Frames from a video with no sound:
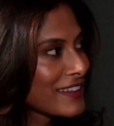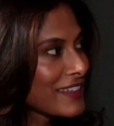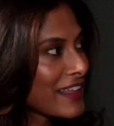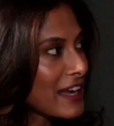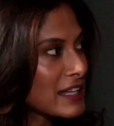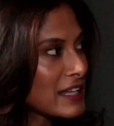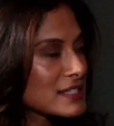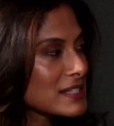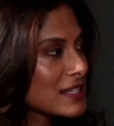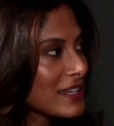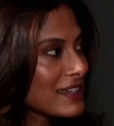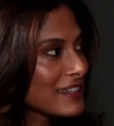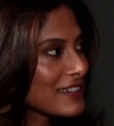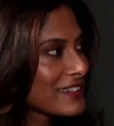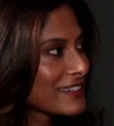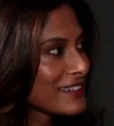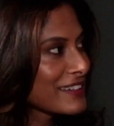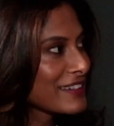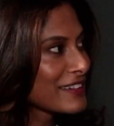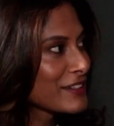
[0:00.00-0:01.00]
That's it.
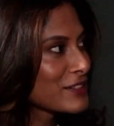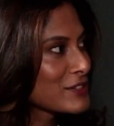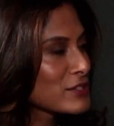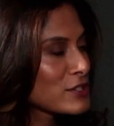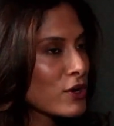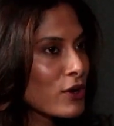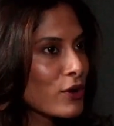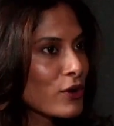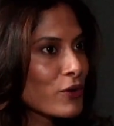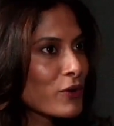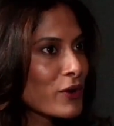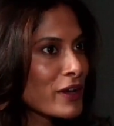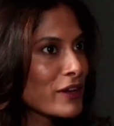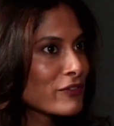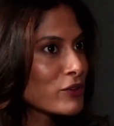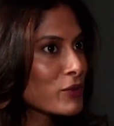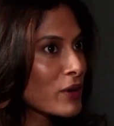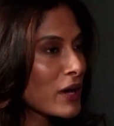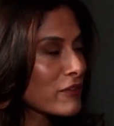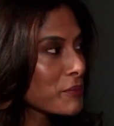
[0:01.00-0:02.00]
So
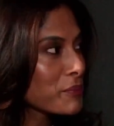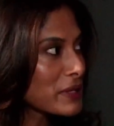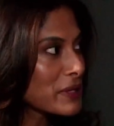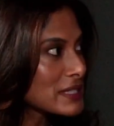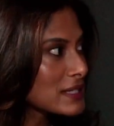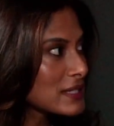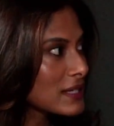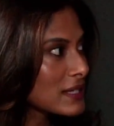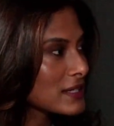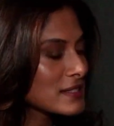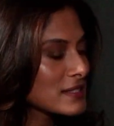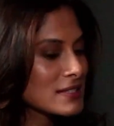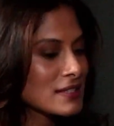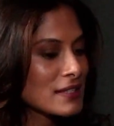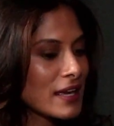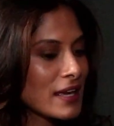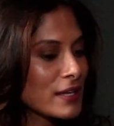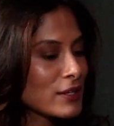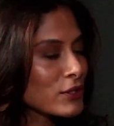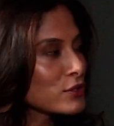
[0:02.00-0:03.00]
if you have a business
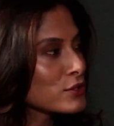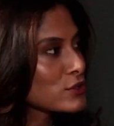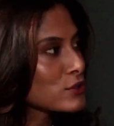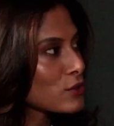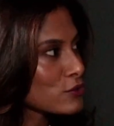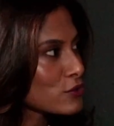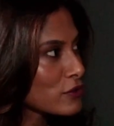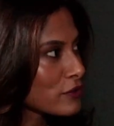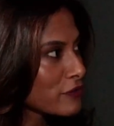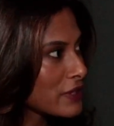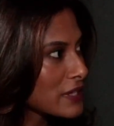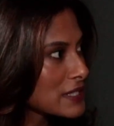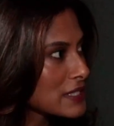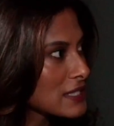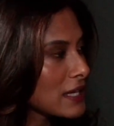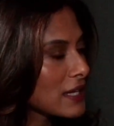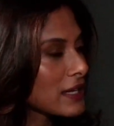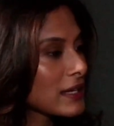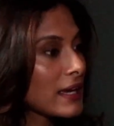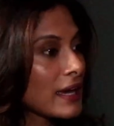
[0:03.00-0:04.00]
and you're social
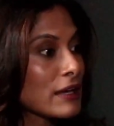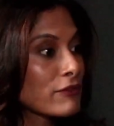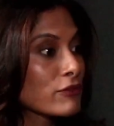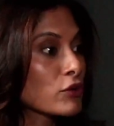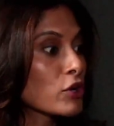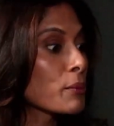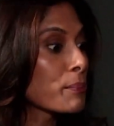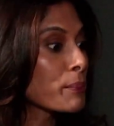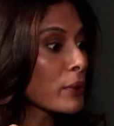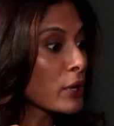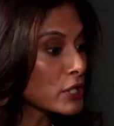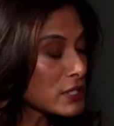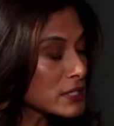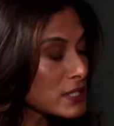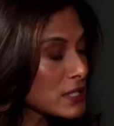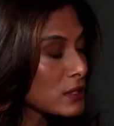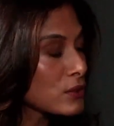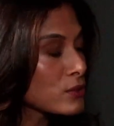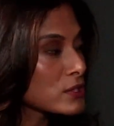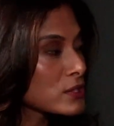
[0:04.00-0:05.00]
facing, if you're a
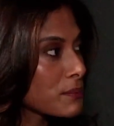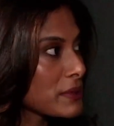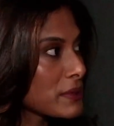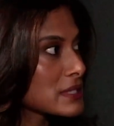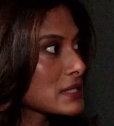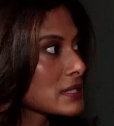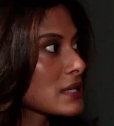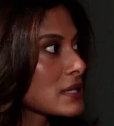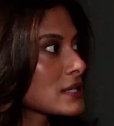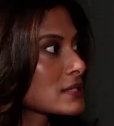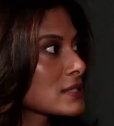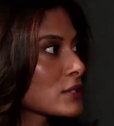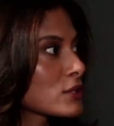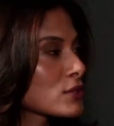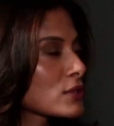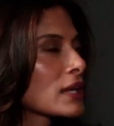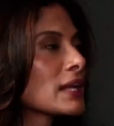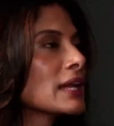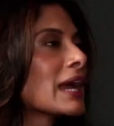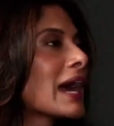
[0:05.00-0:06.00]
person who's a business,
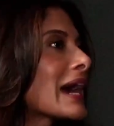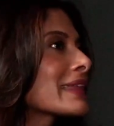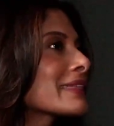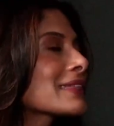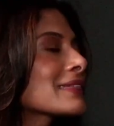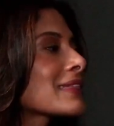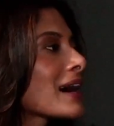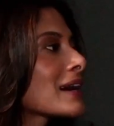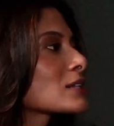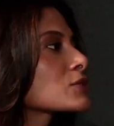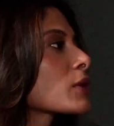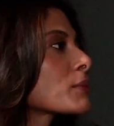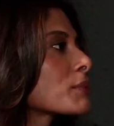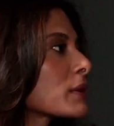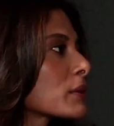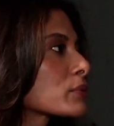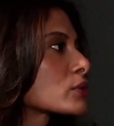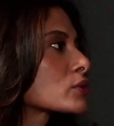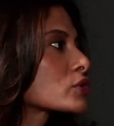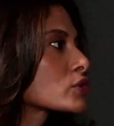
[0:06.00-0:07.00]
I think that's why
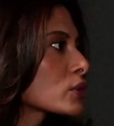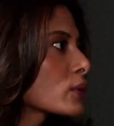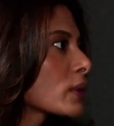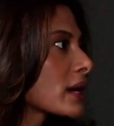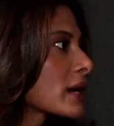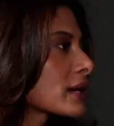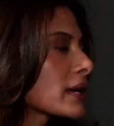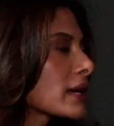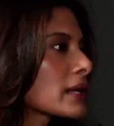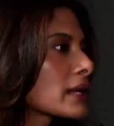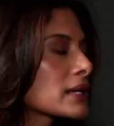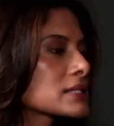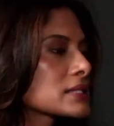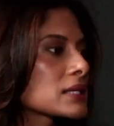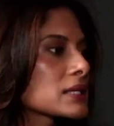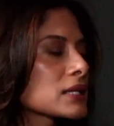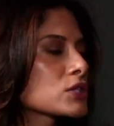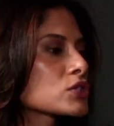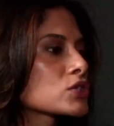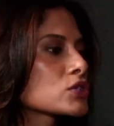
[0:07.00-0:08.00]
people do it. It
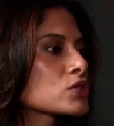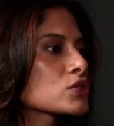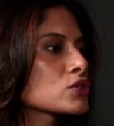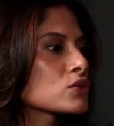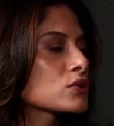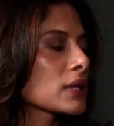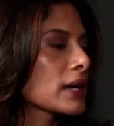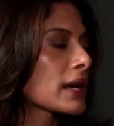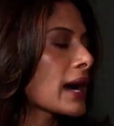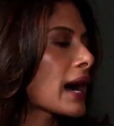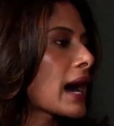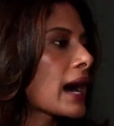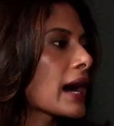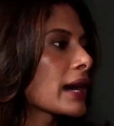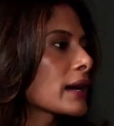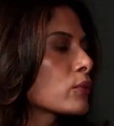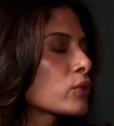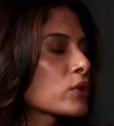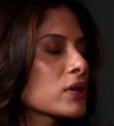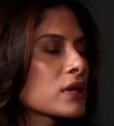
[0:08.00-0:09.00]
is
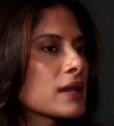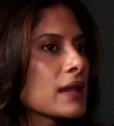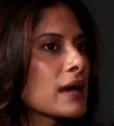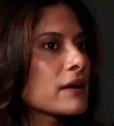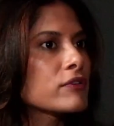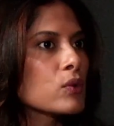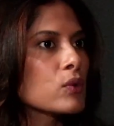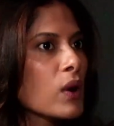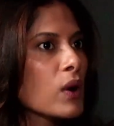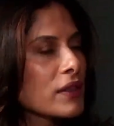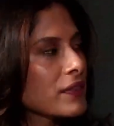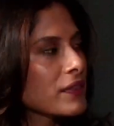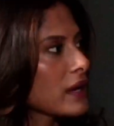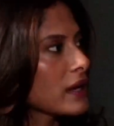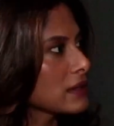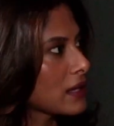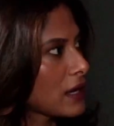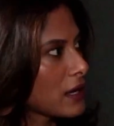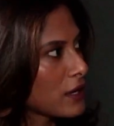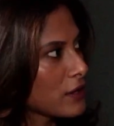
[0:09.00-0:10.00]
I would never want
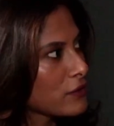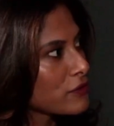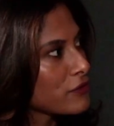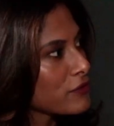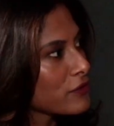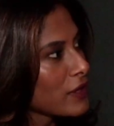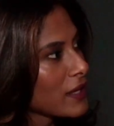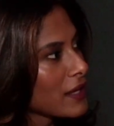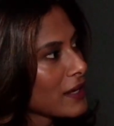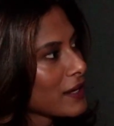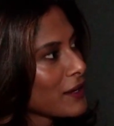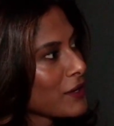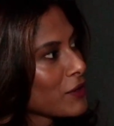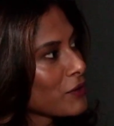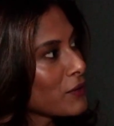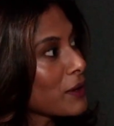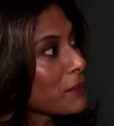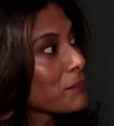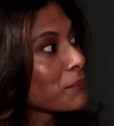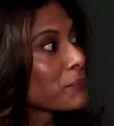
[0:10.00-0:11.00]
that life.
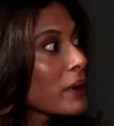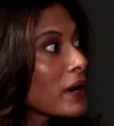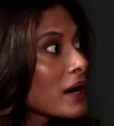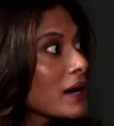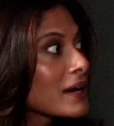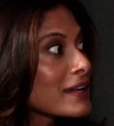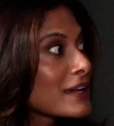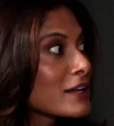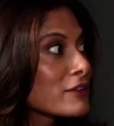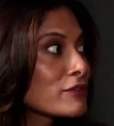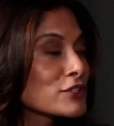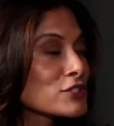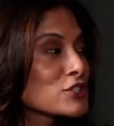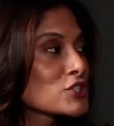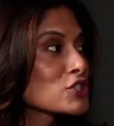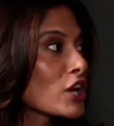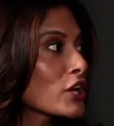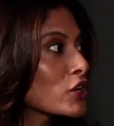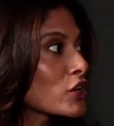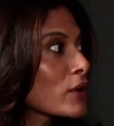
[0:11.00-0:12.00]
Right. But if it's
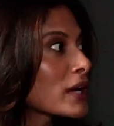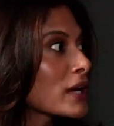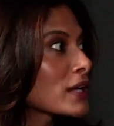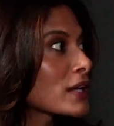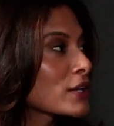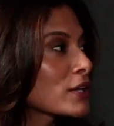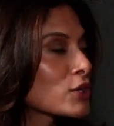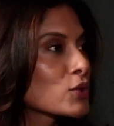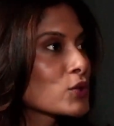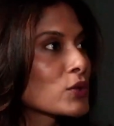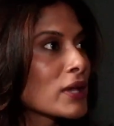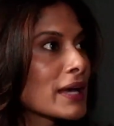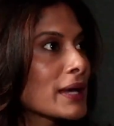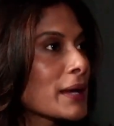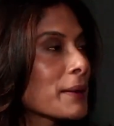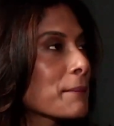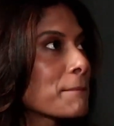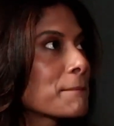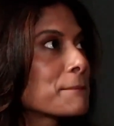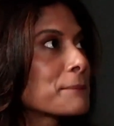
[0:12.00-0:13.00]
generating you
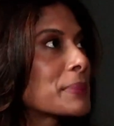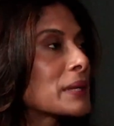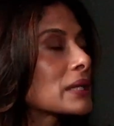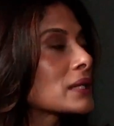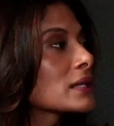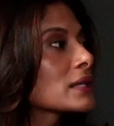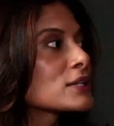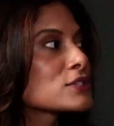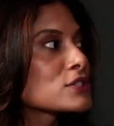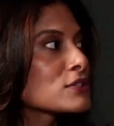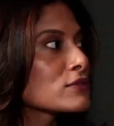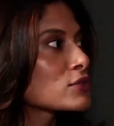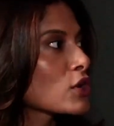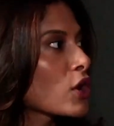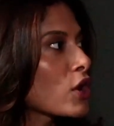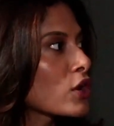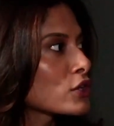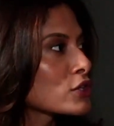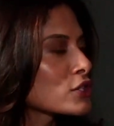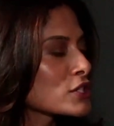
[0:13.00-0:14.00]
like billions of
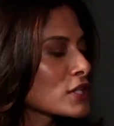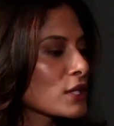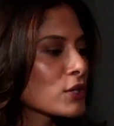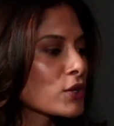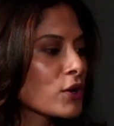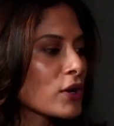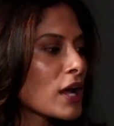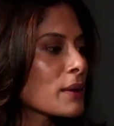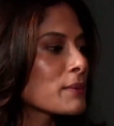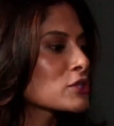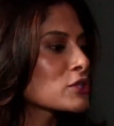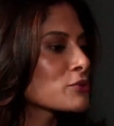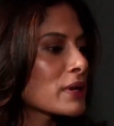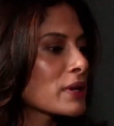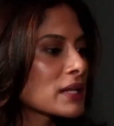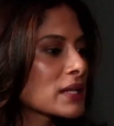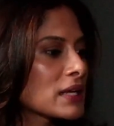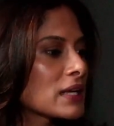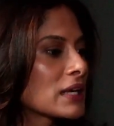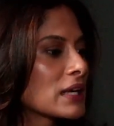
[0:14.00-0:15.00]
dollars, like look at how much
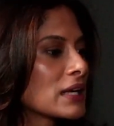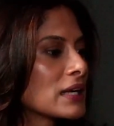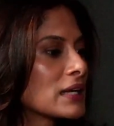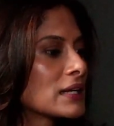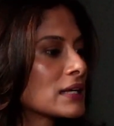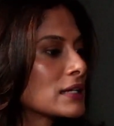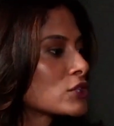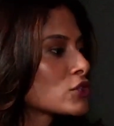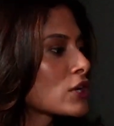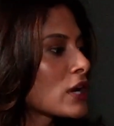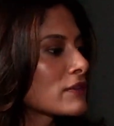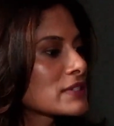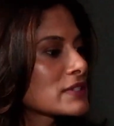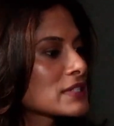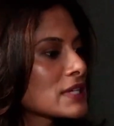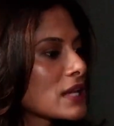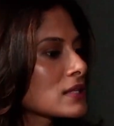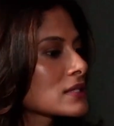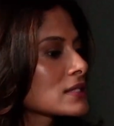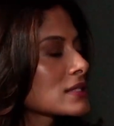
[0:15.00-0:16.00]
money Travis
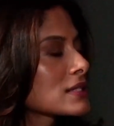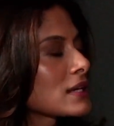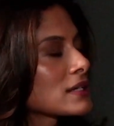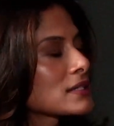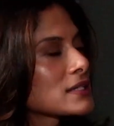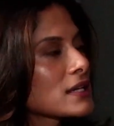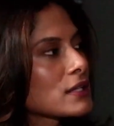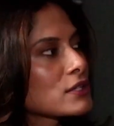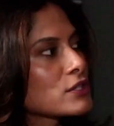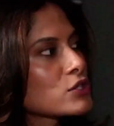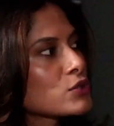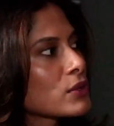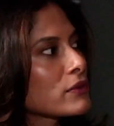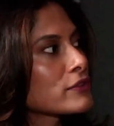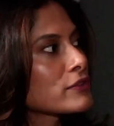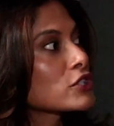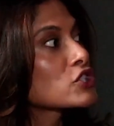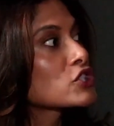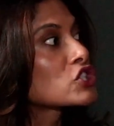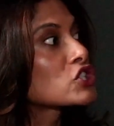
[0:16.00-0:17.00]
Kelce and Taylor
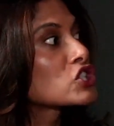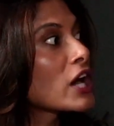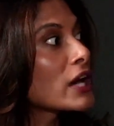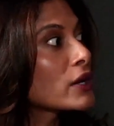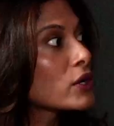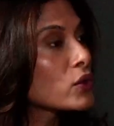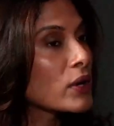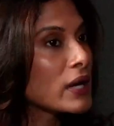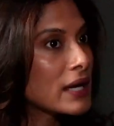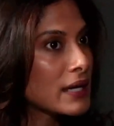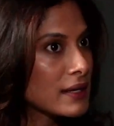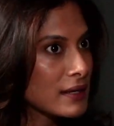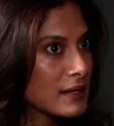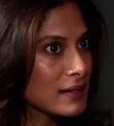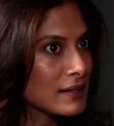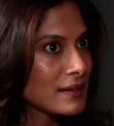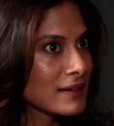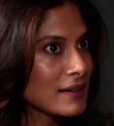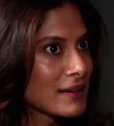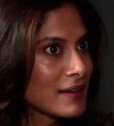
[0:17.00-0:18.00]
Swift are
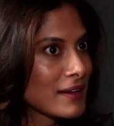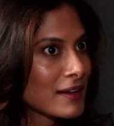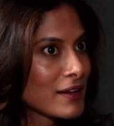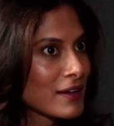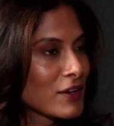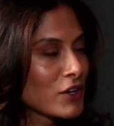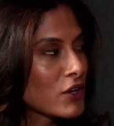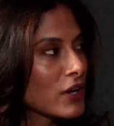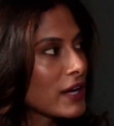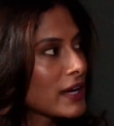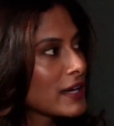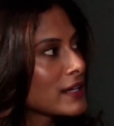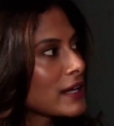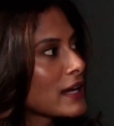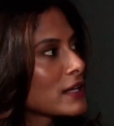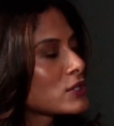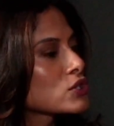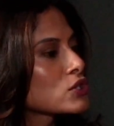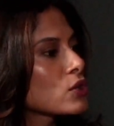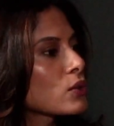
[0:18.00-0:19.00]
generating. Right.
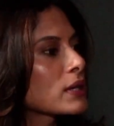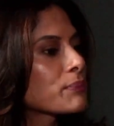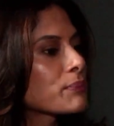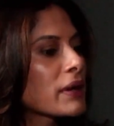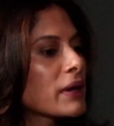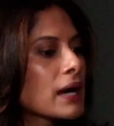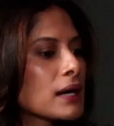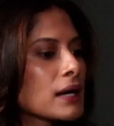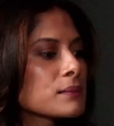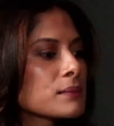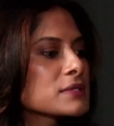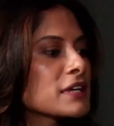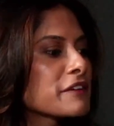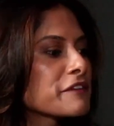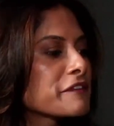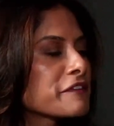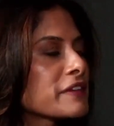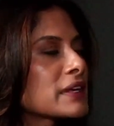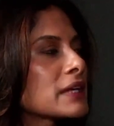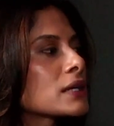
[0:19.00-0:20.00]
And so it becomes a
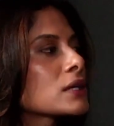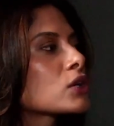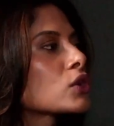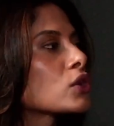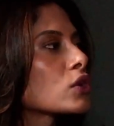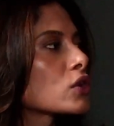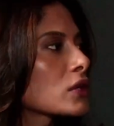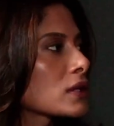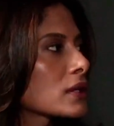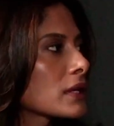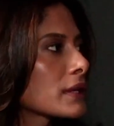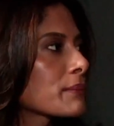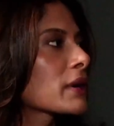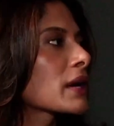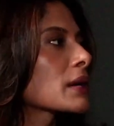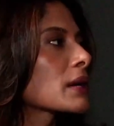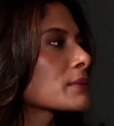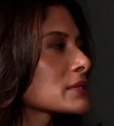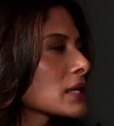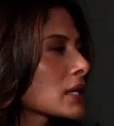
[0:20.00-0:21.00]
vehicle. It
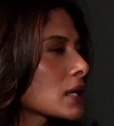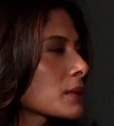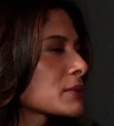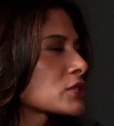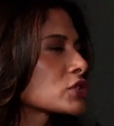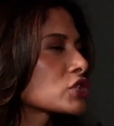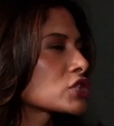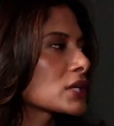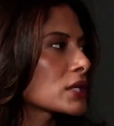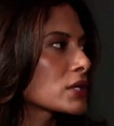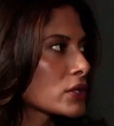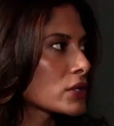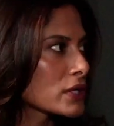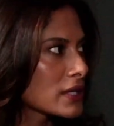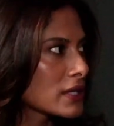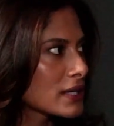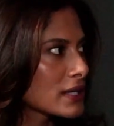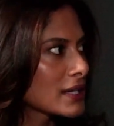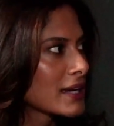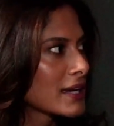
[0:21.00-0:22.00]
becomes like a
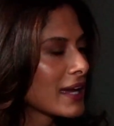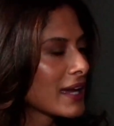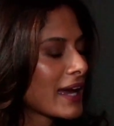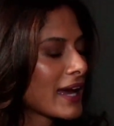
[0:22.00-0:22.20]
machinery.